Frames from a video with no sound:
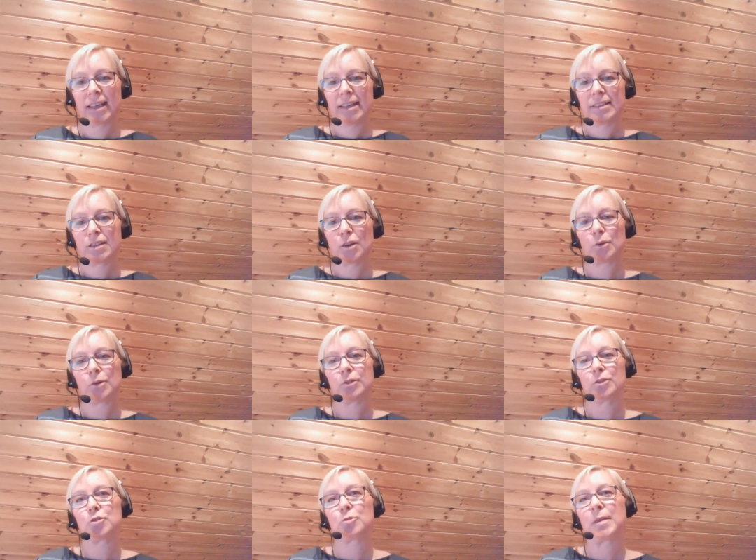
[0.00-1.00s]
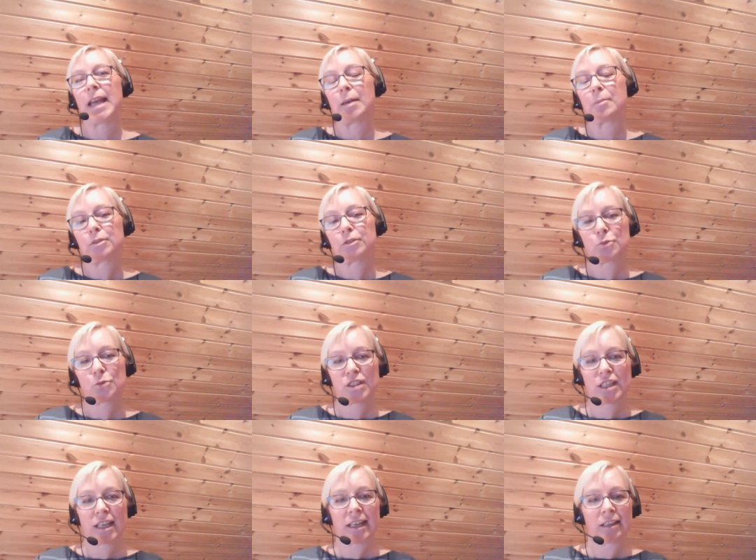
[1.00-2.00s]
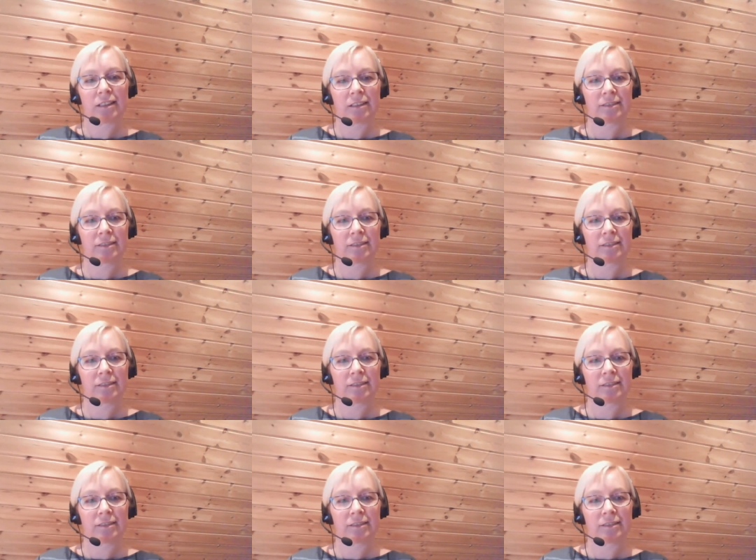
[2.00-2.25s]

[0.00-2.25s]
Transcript: So to be able to share